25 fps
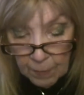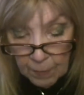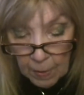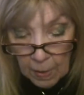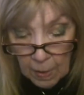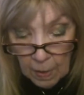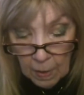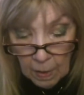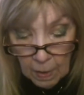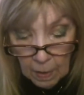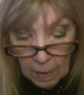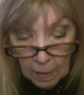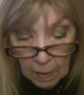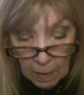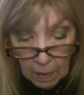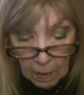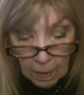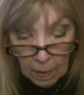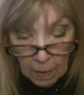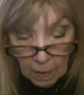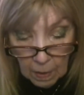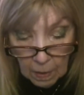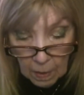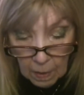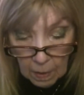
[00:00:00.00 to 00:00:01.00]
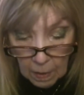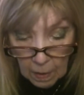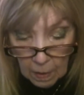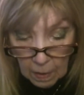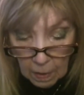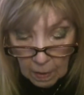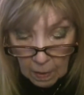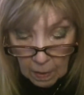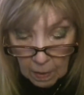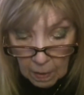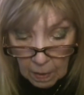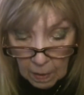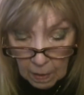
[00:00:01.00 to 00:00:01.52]

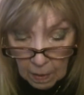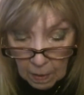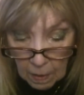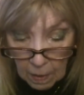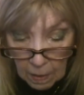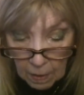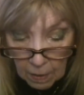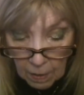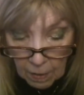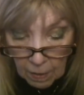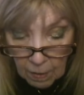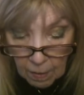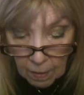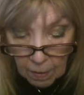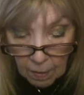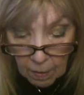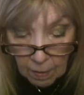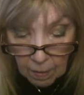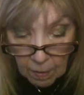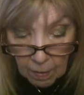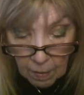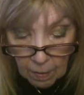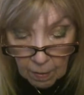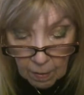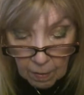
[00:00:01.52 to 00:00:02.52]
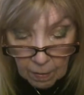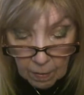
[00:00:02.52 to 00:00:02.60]
No one is speaking in this clip.